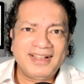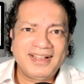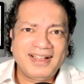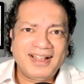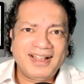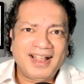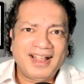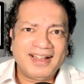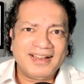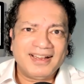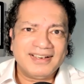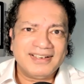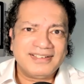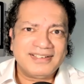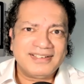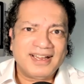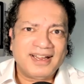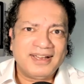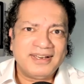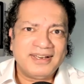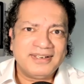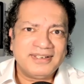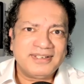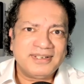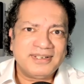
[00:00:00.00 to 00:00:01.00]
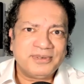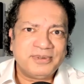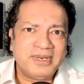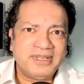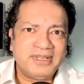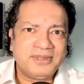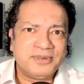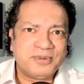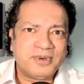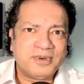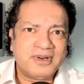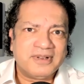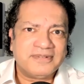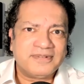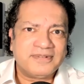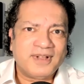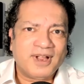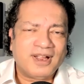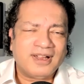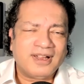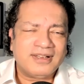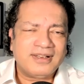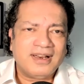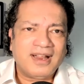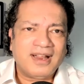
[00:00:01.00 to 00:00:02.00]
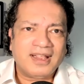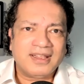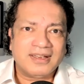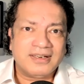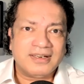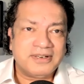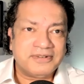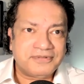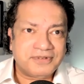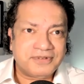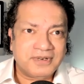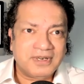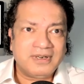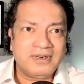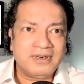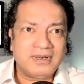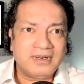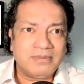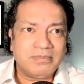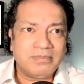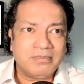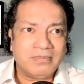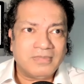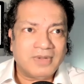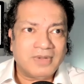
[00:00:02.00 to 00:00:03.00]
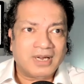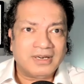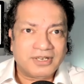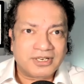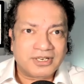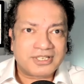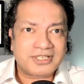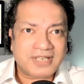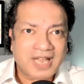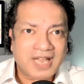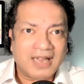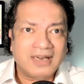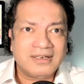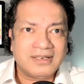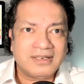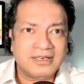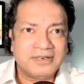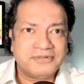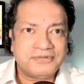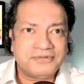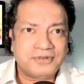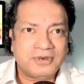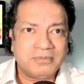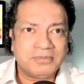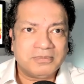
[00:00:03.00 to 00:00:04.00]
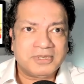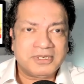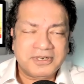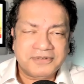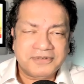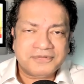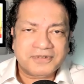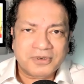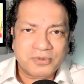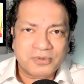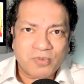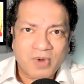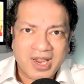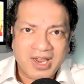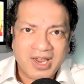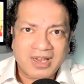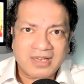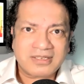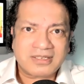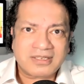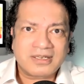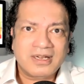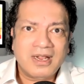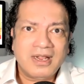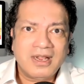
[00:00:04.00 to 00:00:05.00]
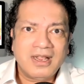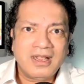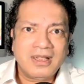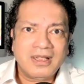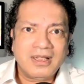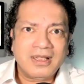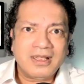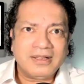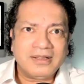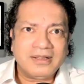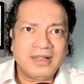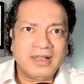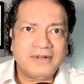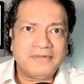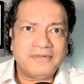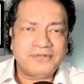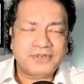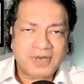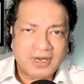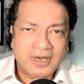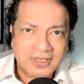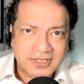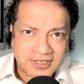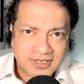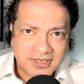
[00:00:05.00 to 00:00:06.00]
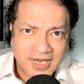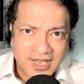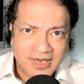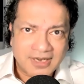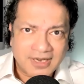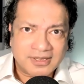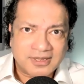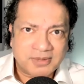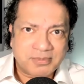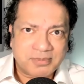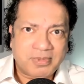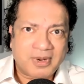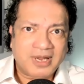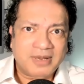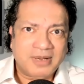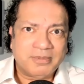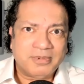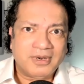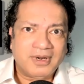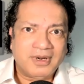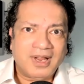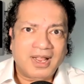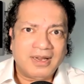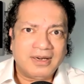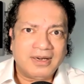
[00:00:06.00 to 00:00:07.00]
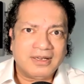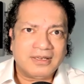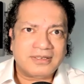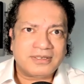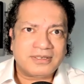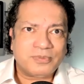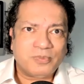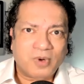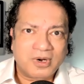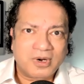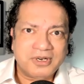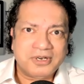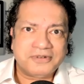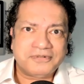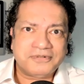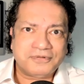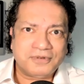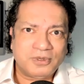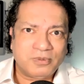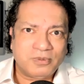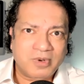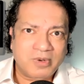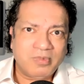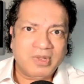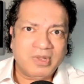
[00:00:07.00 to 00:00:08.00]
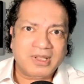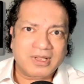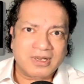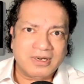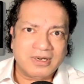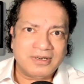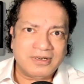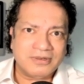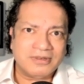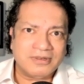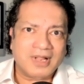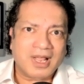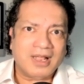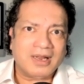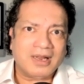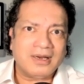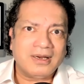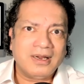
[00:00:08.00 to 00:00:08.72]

and and read the Word of God. I get different understanding from the different ways They've translated the Bible, and it's wonderful when we can do that.